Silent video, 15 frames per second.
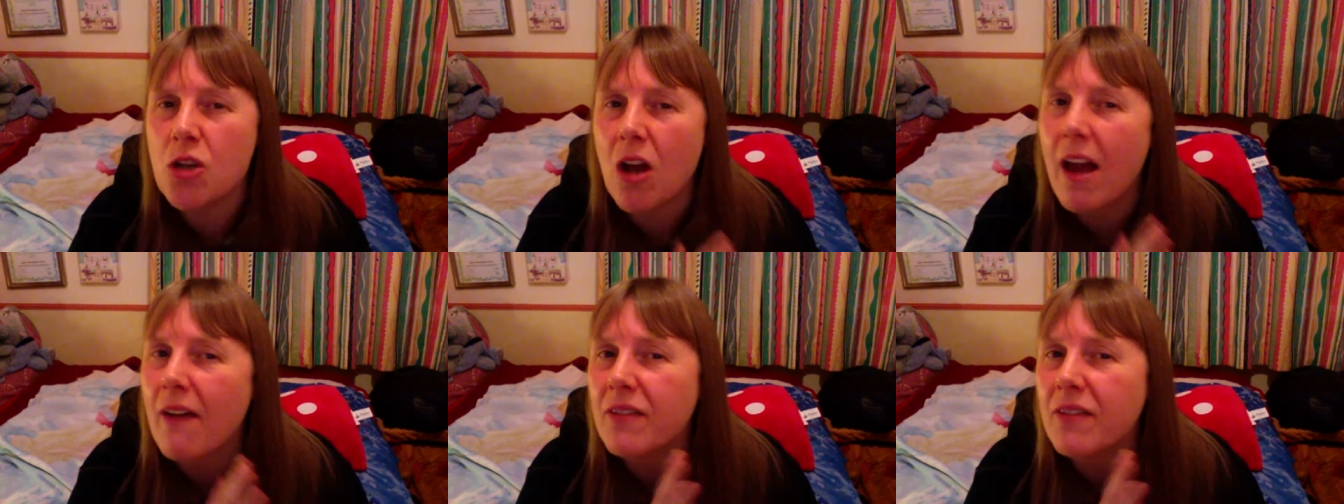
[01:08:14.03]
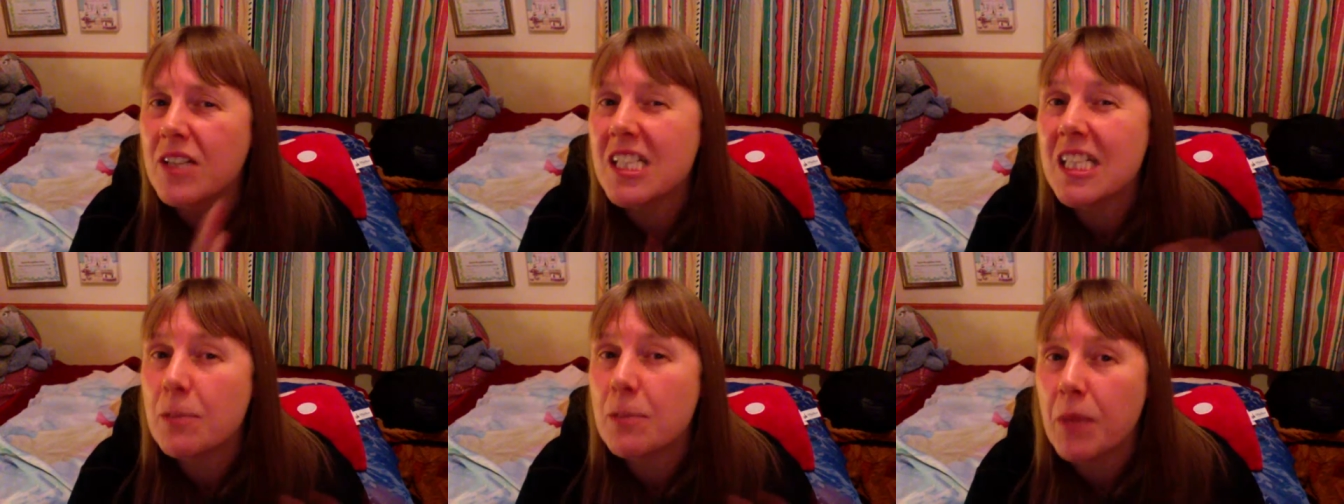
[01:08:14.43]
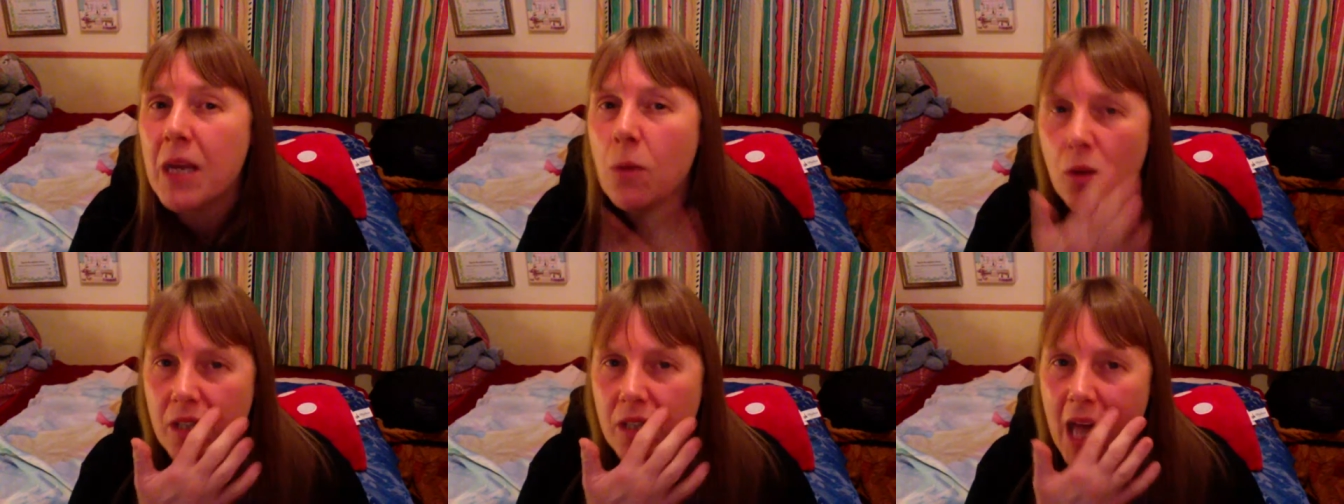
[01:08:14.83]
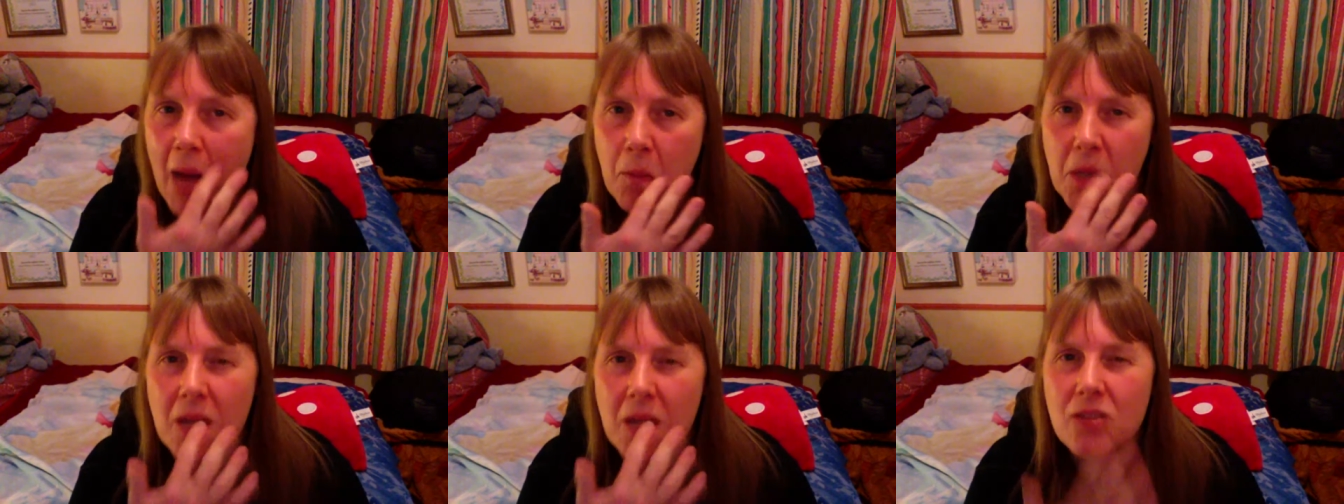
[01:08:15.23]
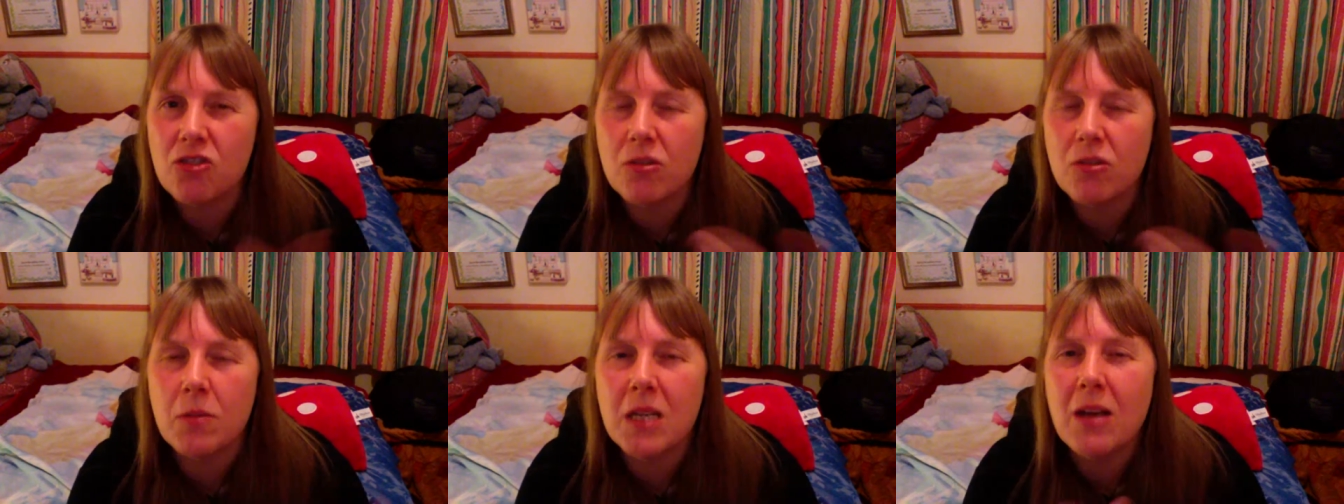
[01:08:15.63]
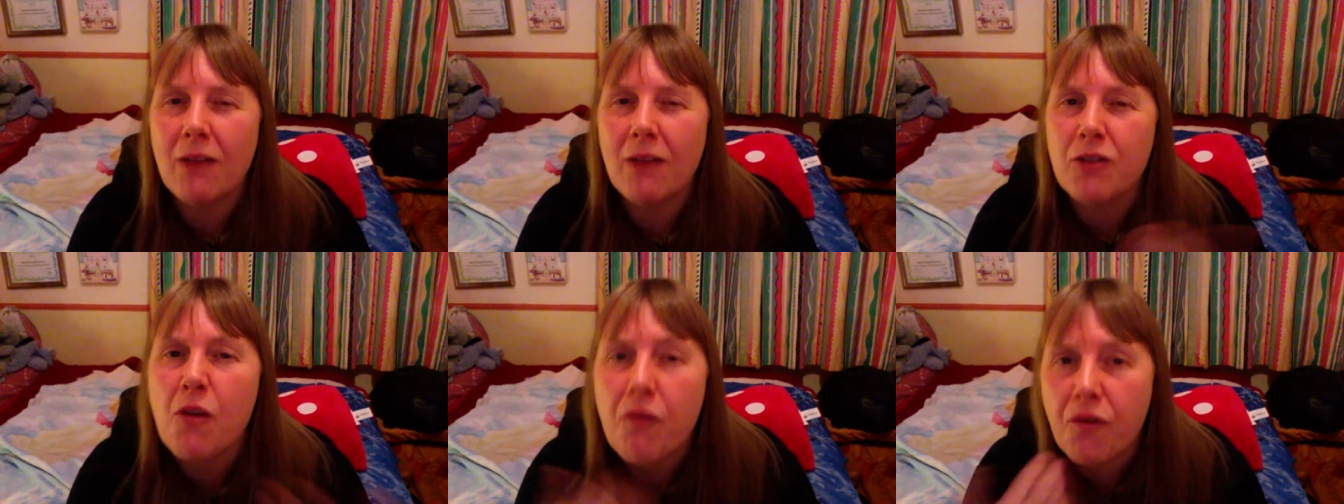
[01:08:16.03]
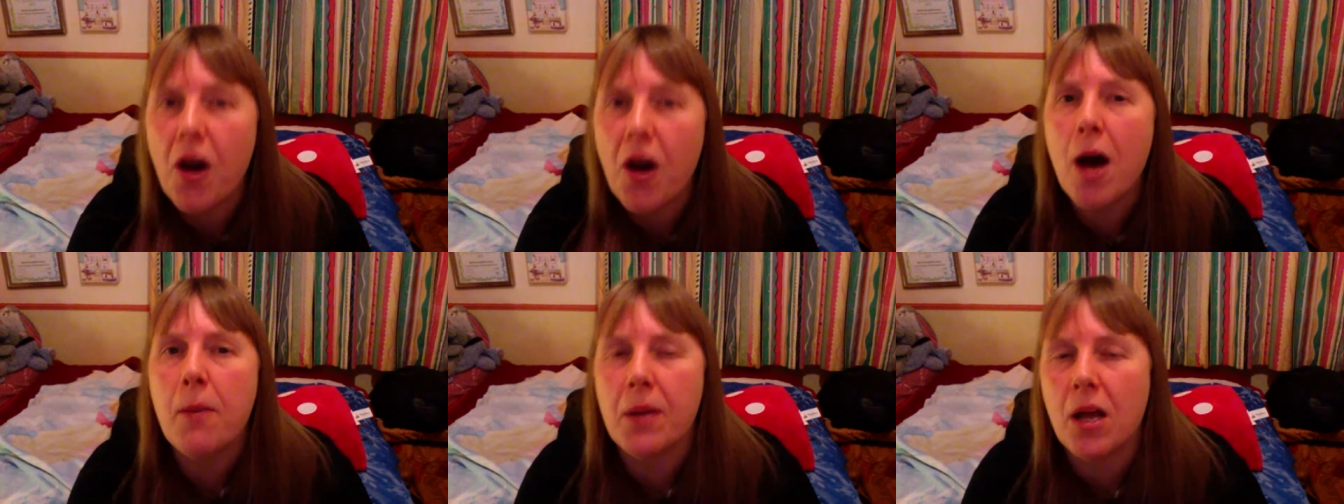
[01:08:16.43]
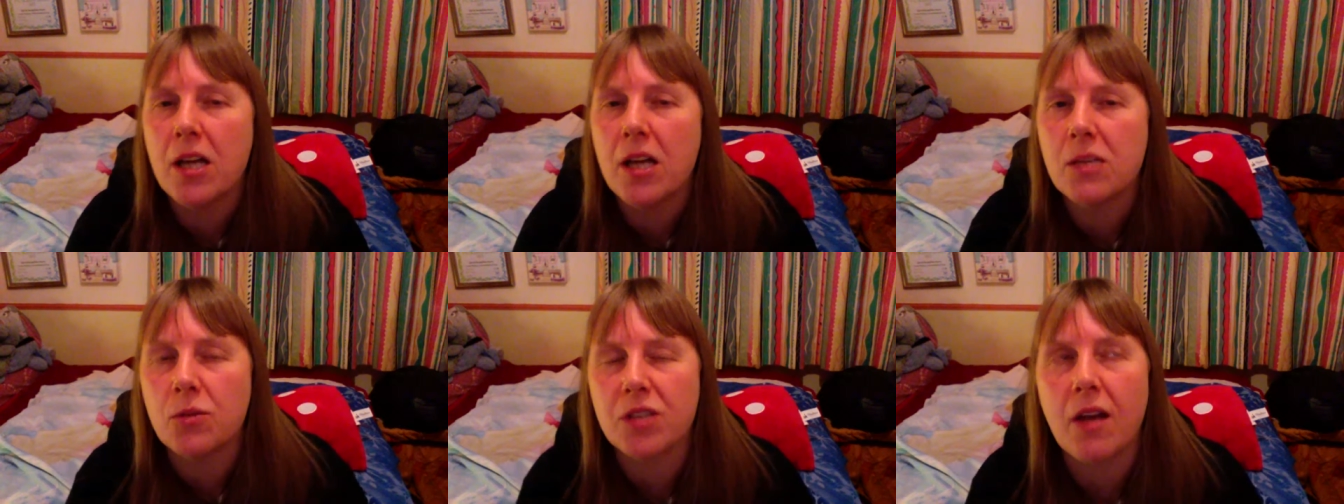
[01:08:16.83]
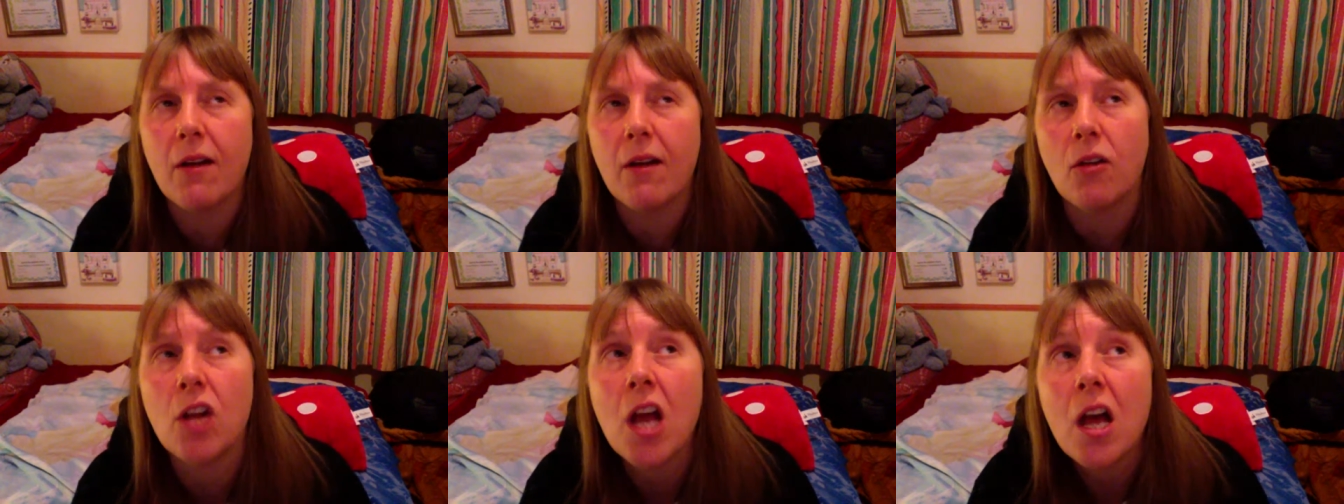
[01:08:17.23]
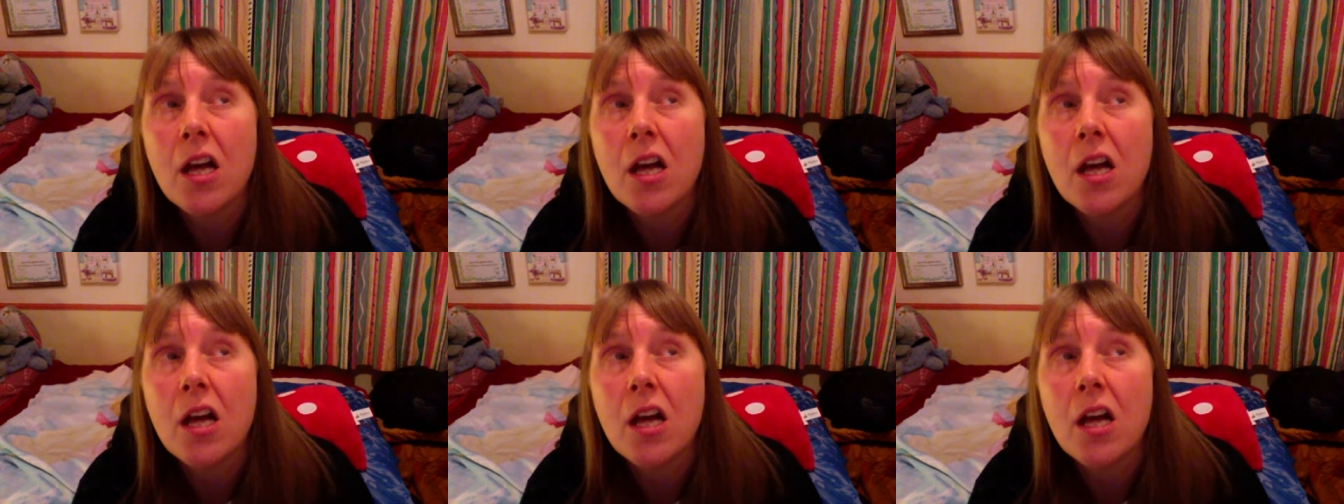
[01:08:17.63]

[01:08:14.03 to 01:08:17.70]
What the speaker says: You kind of have to speak what's happening. Do you know what I mean? You have to verbalize what's going on.